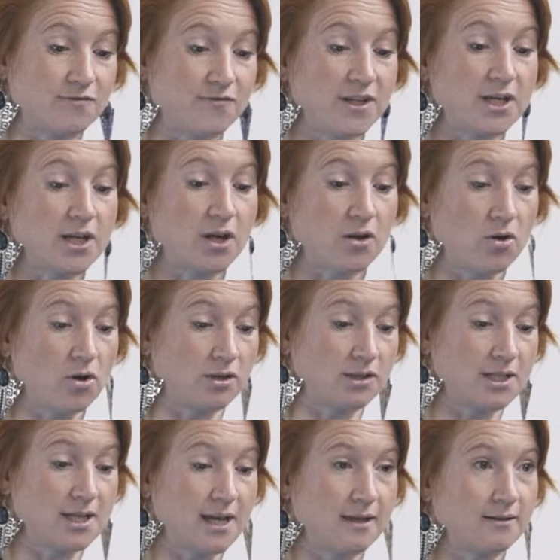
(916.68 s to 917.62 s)
of video
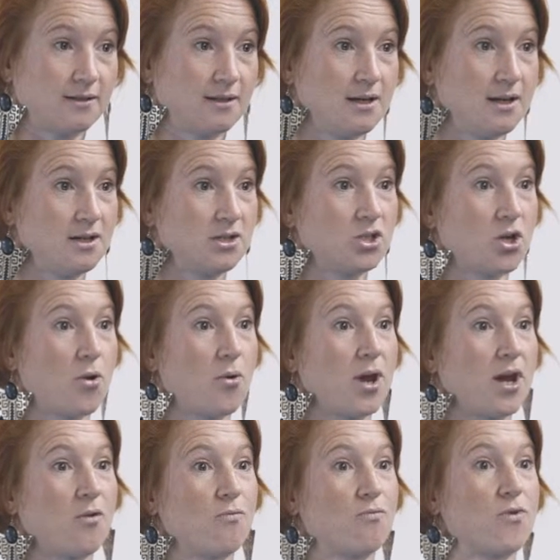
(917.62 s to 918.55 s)
content
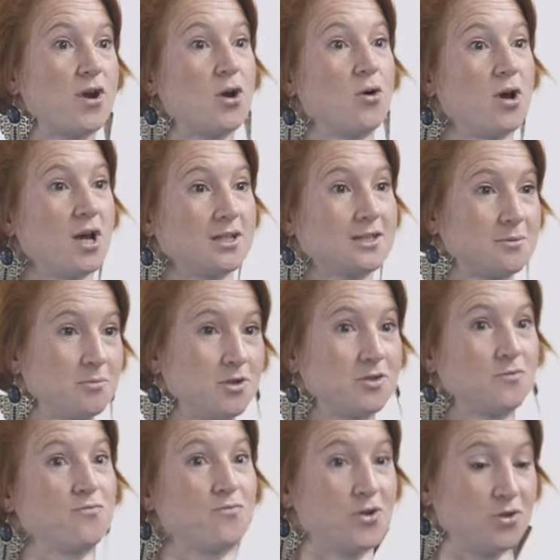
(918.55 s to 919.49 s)
showing real
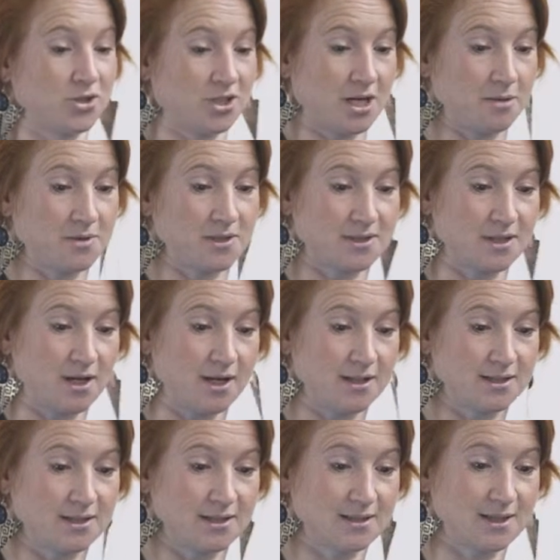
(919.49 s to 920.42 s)
customers, real shapes and
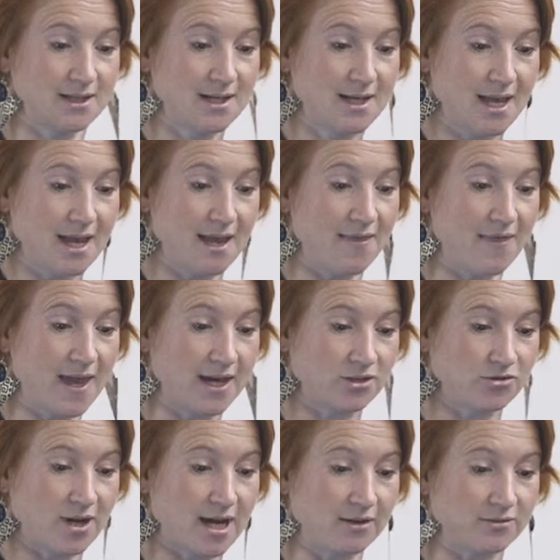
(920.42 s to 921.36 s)
sizes in
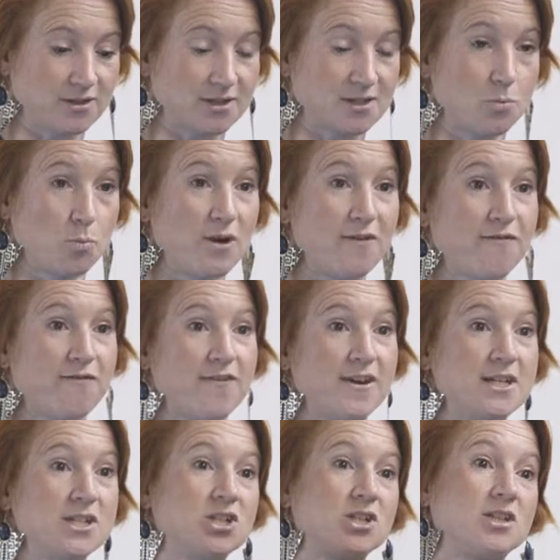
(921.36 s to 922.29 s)
their trousers, and we
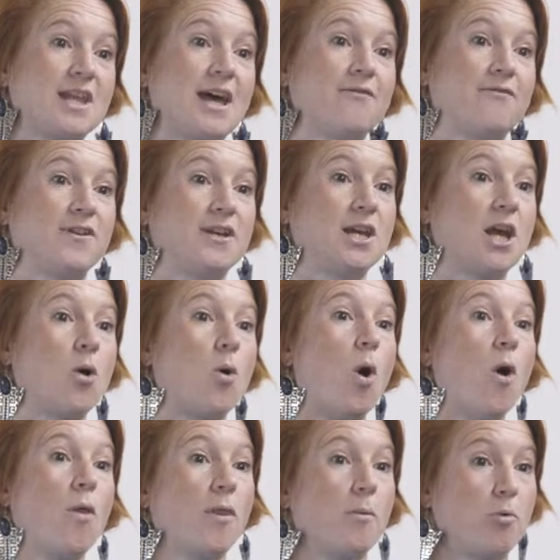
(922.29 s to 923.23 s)
featured that video
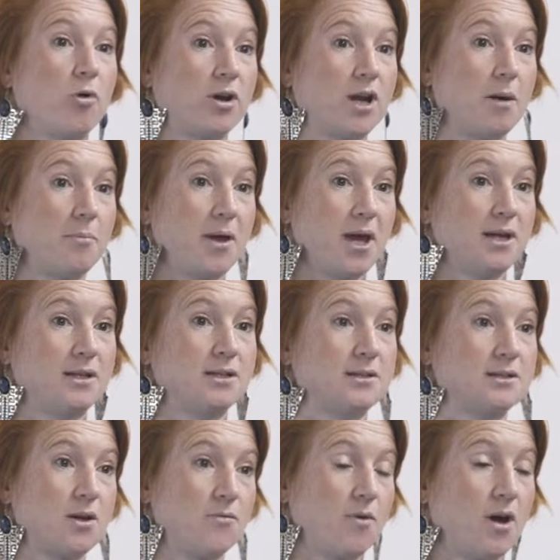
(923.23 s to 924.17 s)
on the product
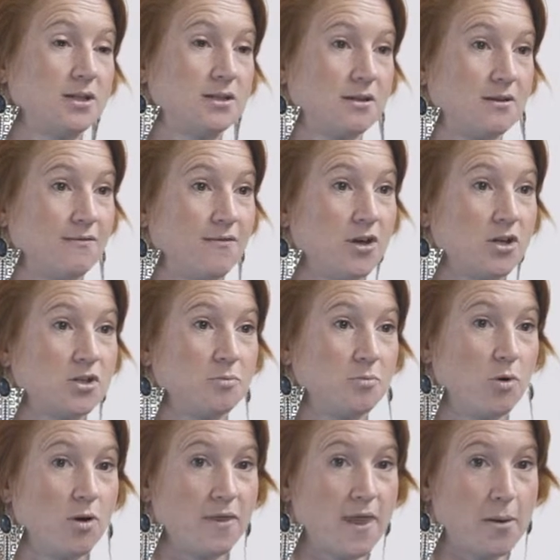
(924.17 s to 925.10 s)
pages, so right at conversion
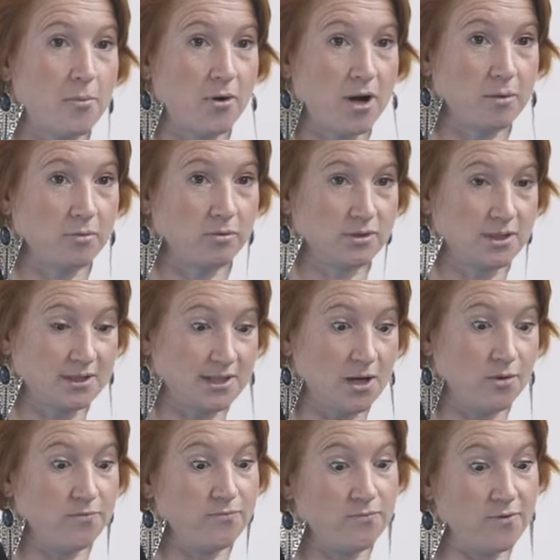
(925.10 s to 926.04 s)
point they were able to
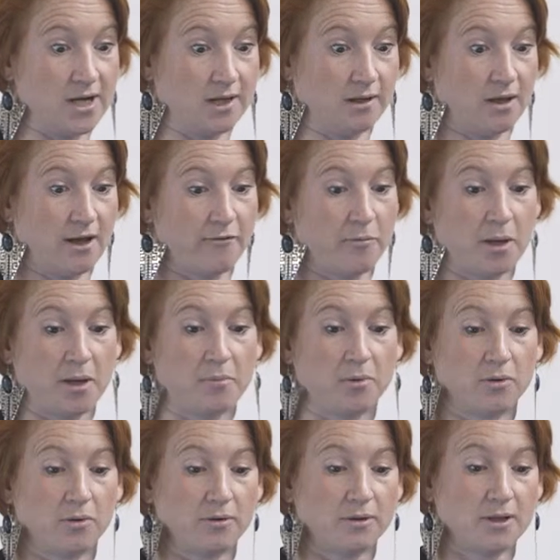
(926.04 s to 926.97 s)
see real-life
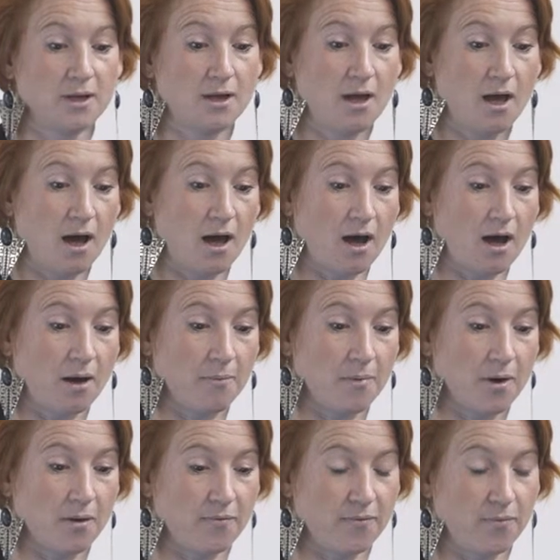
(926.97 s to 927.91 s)
people
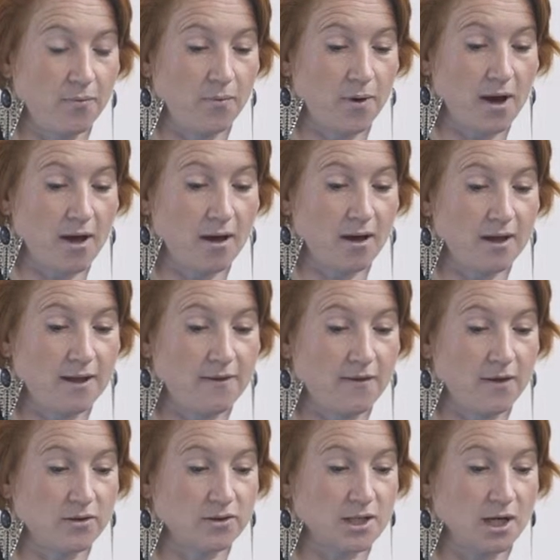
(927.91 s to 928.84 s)

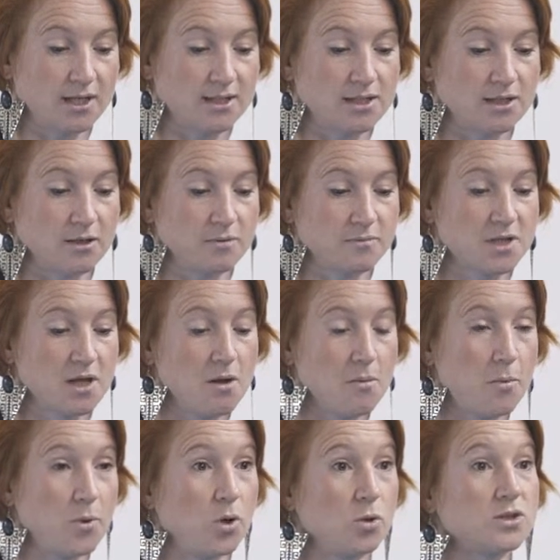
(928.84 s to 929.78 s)
in those items.
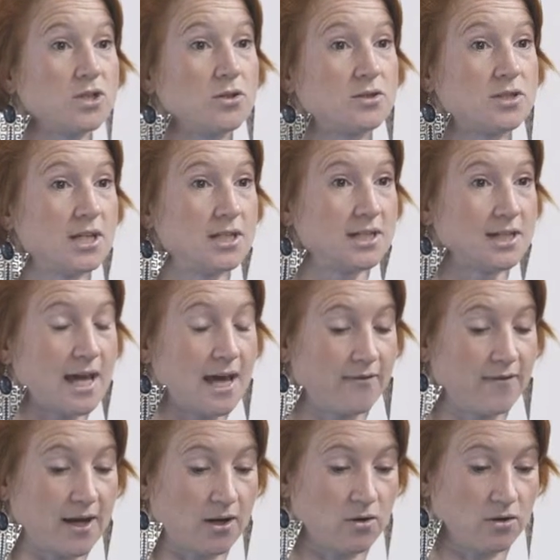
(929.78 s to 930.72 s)
We also seeded
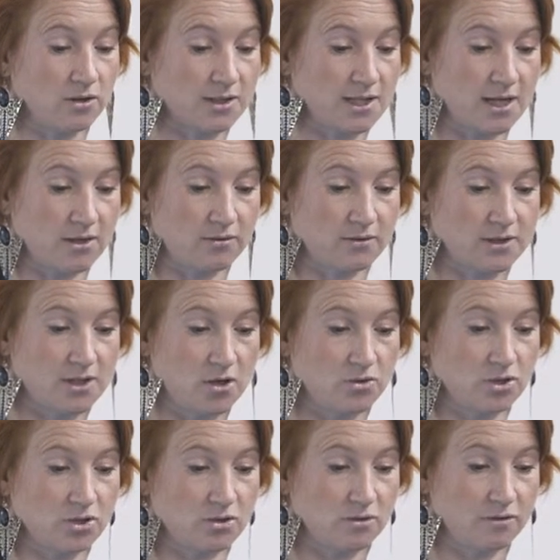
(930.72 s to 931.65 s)
out that content on
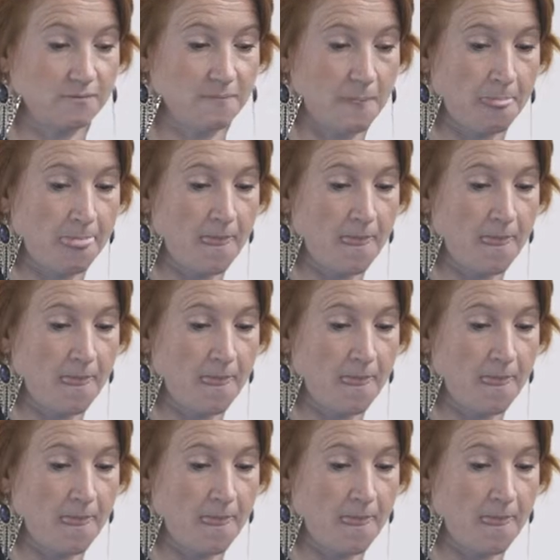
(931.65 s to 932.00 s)
social.